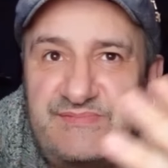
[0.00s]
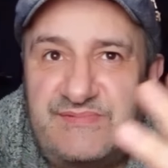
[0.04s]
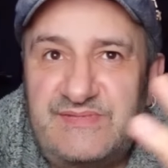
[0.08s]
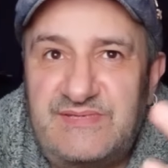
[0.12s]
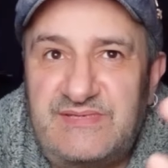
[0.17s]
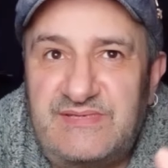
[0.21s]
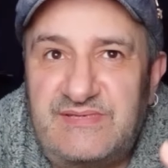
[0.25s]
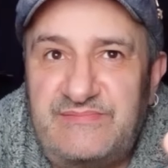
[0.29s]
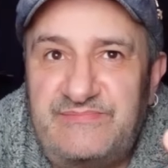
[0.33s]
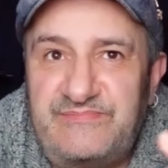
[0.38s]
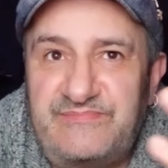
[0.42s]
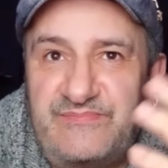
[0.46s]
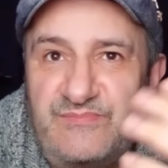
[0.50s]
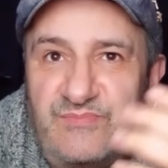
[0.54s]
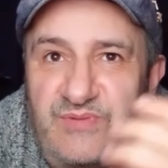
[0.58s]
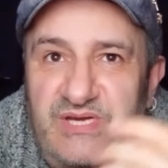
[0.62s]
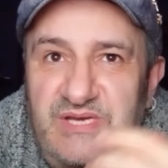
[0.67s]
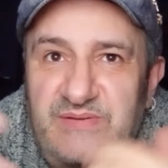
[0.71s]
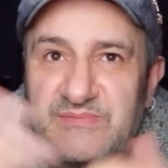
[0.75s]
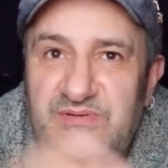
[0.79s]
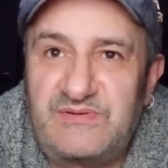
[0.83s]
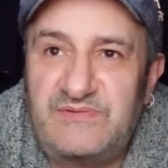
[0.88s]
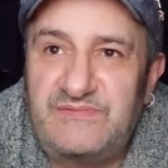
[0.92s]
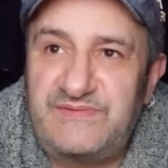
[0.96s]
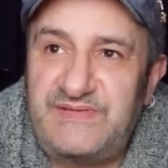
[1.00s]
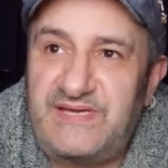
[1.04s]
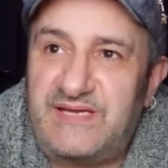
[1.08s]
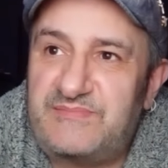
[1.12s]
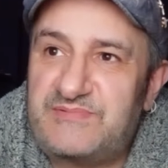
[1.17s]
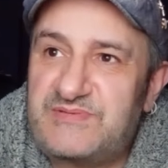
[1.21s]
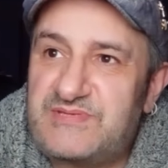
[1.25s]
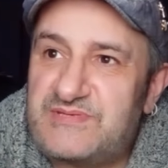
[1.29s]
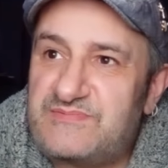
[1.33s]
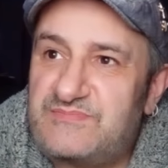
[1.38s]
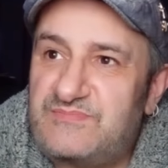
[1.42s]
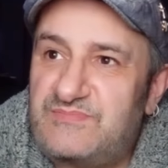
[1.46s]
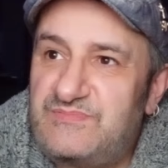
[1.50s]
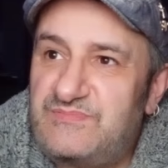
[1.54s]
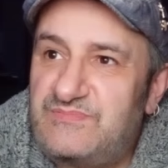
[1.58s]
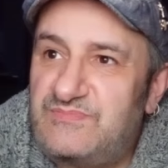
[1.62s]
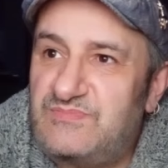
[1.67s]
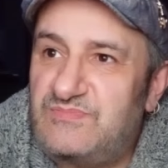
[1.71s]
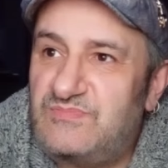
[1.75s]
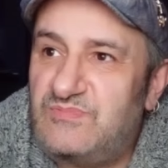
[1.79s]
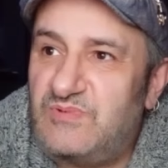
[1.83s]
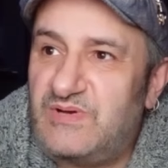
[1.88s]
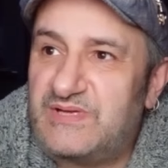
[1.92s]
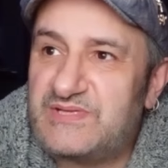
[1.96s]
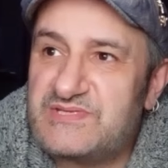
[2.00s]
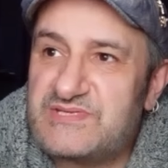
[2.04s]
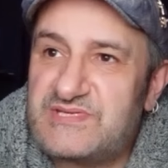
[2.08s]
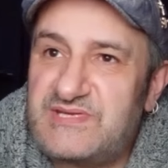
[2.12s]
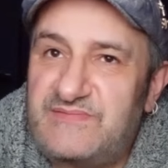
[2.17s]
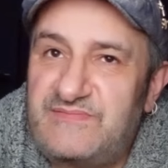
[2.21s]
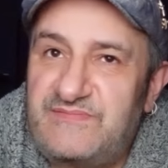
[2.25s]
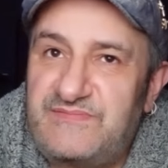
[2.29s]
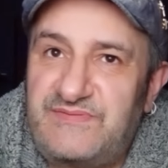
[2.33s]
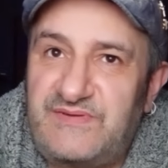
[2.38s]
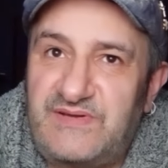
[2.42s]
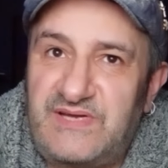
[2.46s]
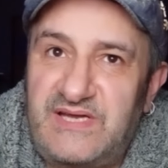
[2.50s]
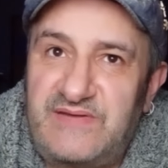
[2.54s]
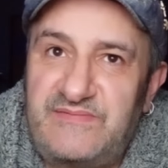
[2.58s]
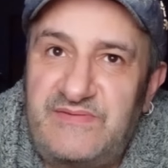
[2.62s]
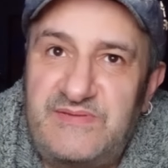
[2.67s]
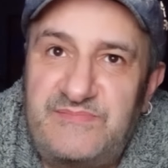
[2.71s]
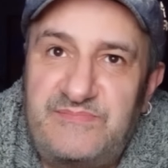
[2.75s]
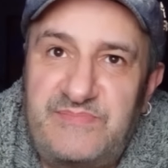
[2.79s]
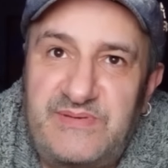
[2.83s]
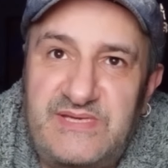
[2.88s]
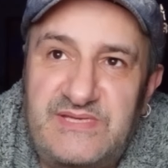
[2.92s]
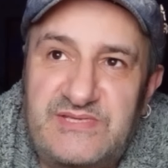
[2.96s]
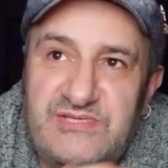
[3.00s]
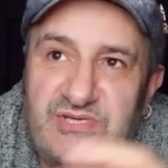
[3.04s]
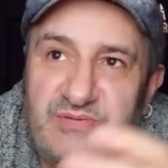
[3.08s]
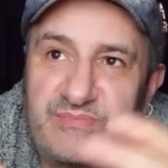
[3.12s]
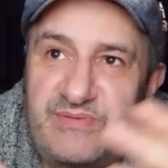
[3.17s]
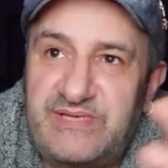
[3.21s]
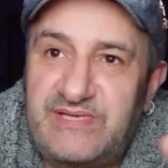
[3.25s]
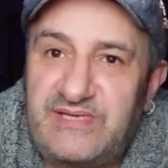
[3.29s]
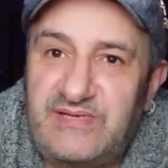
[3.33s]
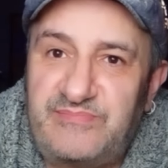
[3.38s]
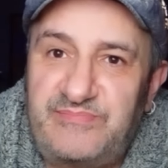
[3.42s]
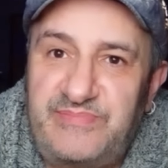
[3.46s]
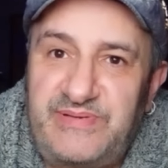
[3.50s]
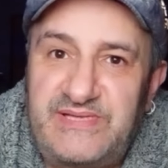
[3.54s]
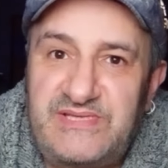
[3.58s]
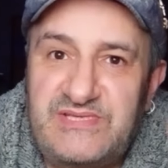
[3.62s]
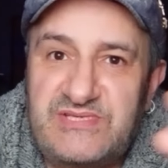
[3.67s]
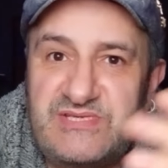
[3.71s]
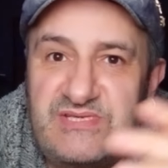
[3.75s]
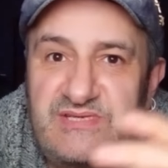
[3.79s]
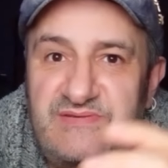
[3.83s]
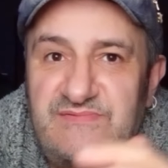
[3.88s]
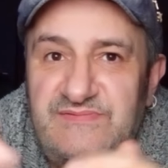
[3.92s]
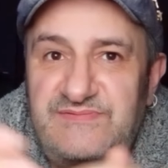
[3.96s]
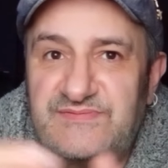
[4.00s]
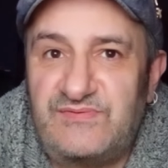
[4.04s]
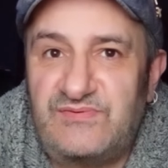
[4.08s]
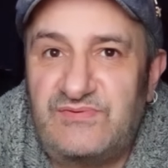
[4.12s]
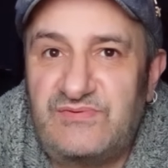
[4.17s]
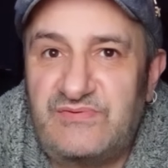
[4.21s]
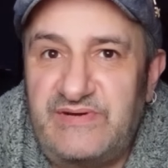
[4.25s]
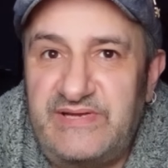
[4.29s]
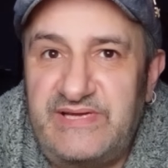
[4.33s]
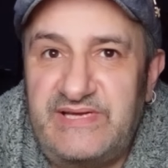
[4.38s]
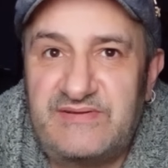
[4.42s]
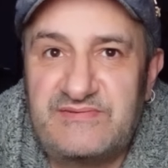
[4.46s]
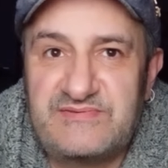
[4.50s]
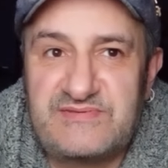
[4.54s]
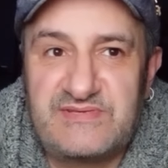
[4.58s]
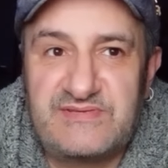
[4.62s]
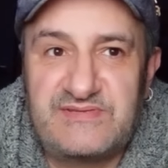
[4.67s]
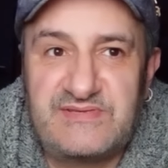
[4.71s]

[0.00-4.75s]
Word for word: um, when he moved up to 175, he beat Tommy Karpency in four rounds.